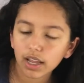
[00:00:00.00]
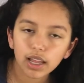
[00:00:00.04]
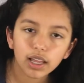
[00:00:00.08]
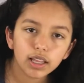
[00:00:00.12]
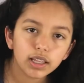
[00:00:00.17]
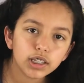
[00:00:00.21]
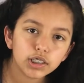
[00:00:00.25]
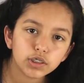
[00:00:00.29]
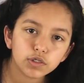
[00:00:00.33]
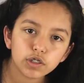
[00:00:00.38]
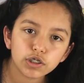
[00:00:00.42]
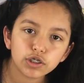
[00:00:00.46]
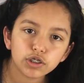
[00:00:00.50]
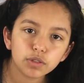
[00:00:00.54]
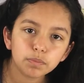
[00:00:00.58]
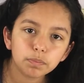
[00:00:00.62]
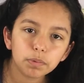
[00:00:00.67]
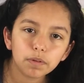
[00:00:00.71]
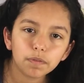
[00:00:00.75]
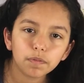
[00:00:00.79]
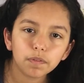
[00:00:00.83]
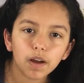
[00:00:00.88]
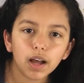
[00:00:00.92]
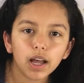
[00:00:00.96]
This was super
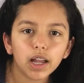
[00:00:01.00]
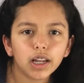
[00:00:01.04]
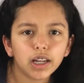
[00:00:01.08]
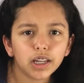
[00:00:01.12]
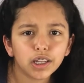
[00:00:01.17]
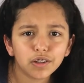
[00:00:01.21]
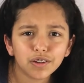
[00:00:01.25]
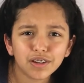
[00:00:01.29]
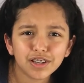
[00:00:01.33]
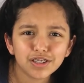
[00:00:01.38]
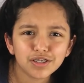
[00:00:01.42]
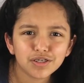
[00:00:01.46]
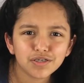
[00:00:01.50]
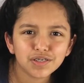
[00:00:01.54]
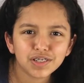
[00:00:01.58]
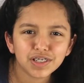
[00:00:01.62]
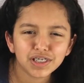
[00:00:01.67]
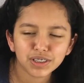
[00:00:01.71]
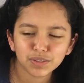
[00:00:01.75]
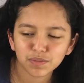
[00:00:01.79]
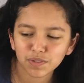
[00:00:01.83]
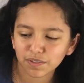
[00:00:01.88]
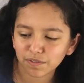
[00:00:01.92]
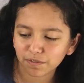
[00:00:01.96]
fun and you can do
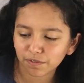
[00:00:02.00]
this with